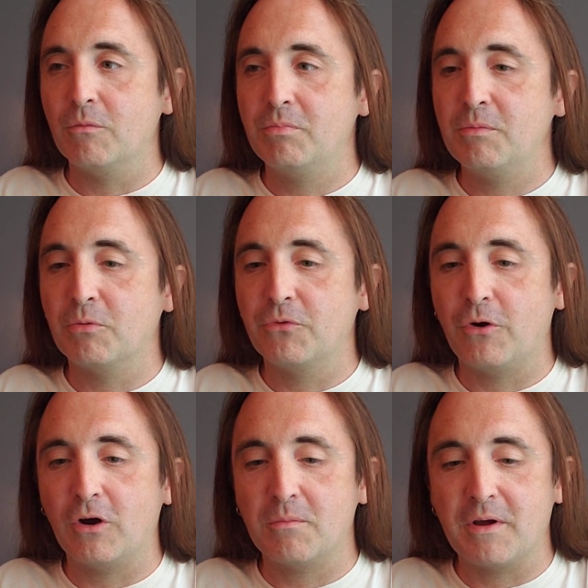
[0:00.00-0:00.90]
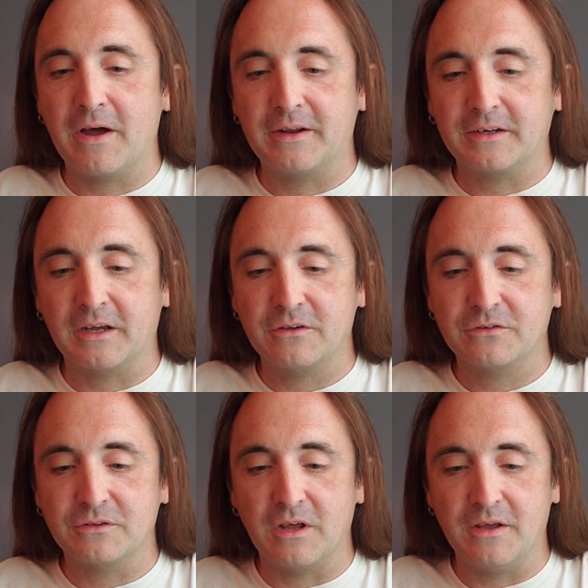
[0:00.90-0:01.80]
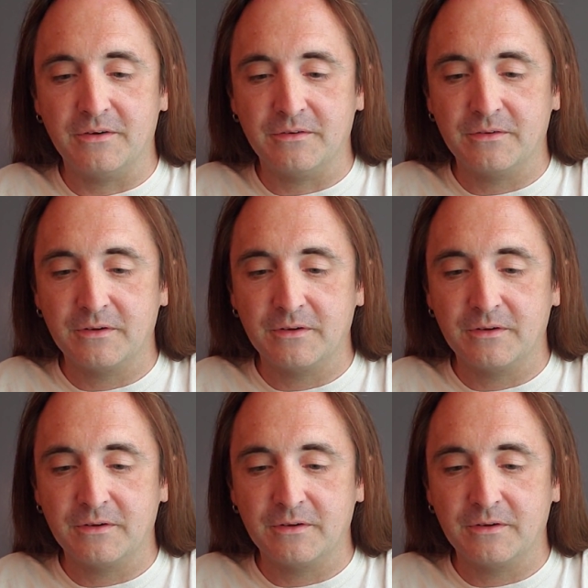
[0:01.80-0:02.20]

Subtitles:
people talk about, I guess, and